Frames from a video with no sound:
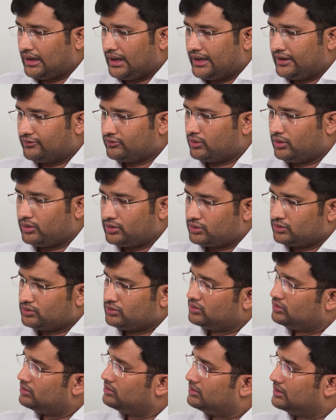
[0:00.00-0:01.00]
I have gone
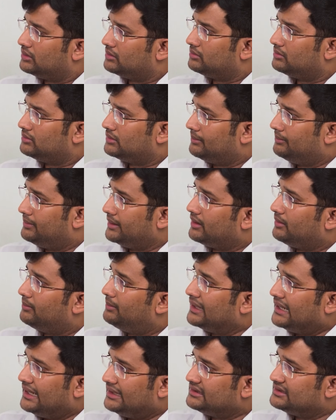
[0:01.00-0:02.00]
to the bigger
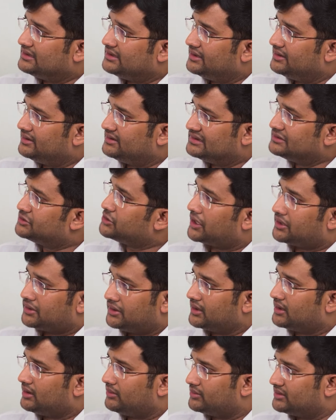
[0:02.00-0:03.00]
brands in
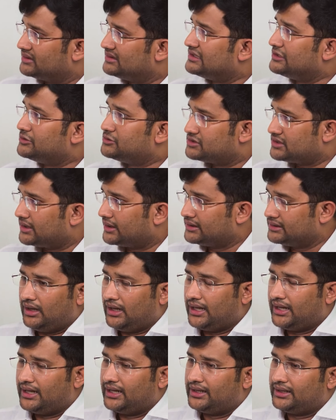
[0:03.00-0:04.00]
chartered accountancy to study,
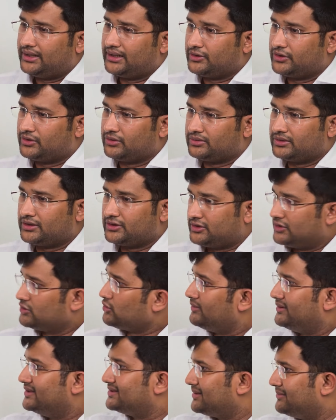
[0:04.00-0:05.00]
and there's
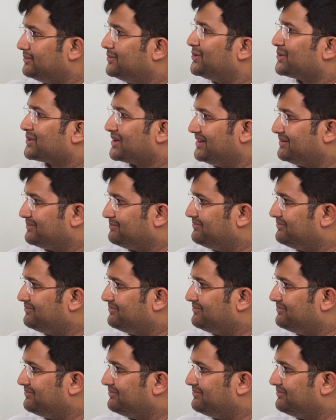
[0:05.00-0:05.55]
always some local